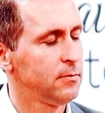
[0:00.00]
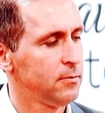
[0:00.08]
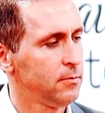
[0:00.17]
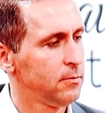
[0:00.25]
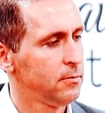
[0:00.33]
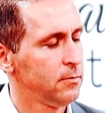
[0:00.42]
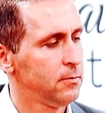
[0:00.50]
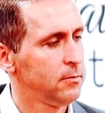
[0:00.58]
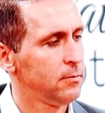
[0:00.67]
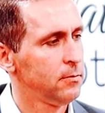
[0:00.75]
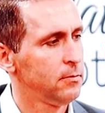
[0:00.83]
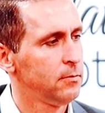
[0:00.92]

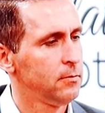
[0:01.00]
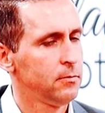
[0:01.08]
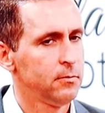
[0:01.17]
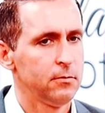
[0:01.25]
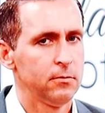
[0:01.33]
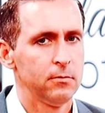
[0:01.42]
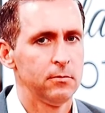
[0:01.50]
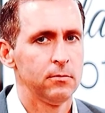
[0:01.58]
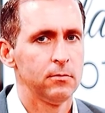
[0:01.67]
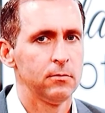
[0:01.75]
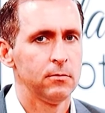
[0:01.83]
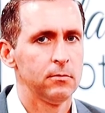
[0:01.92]

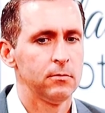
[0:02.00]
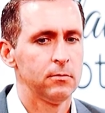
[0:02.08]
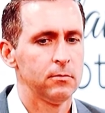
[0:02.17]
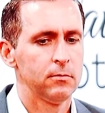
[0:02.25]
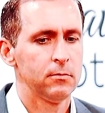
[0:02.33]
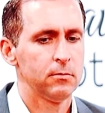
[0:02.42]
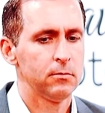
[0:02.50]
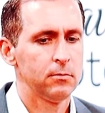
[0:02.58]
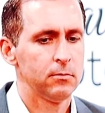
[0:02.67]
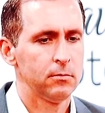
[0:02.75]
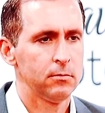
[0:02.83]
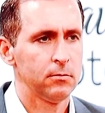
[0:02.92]

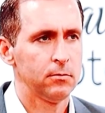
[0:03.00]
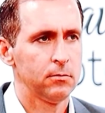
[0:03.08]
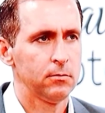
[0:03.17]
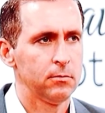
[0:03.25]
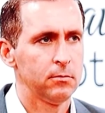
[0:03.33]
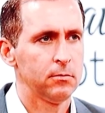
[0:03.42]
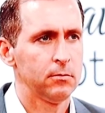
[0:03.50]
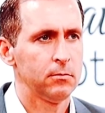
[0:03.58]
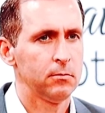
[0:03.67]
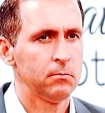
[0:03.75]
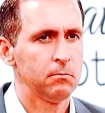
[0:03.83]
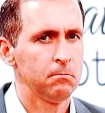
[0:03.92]

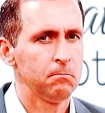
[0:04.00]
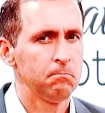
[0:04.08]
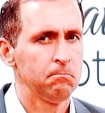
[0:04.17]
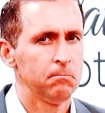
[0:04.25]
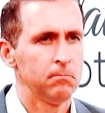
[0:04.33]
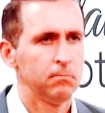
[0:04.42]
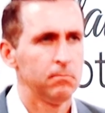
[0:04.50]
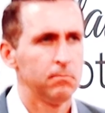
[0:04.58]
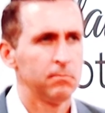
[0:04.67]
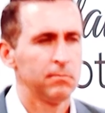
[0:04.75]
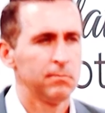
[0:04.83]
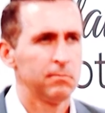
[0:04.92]

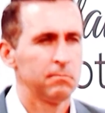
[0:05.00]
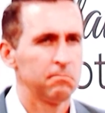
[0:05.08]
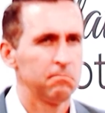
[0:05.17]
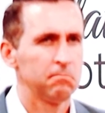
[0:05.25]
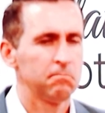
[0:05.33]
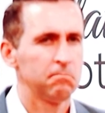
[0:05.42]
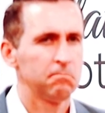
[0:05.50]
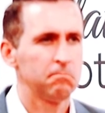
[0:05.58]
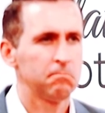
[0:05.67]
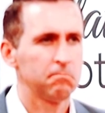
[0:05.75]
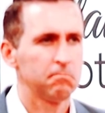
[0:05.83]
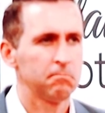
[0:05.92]
(silent)